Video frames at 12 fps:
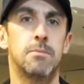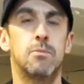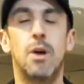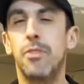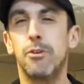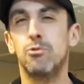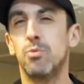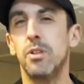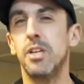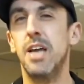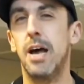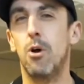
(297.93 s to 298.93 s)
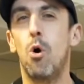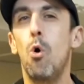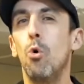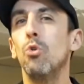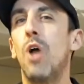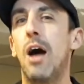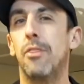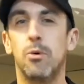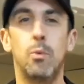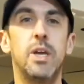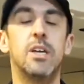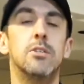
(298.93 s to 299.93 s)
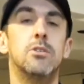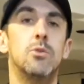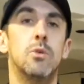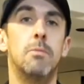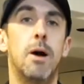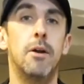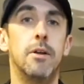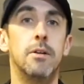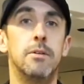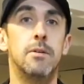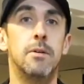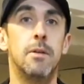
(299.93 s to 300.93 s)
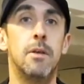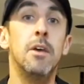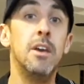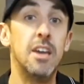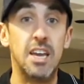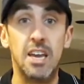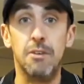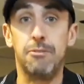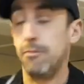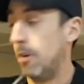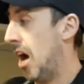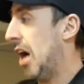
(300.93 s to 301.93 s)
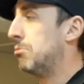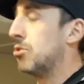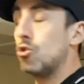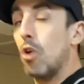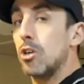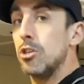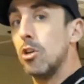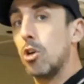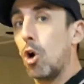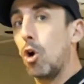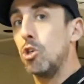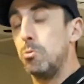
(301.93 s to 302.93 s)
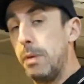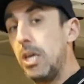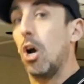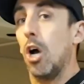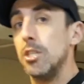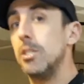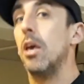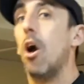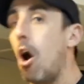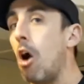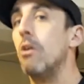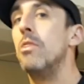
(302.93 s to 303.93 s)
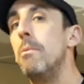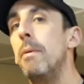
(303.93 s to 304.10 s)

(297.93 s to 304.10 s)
Right? There's really not a whole lot that we can do about it. If obstruction occurs because they are in the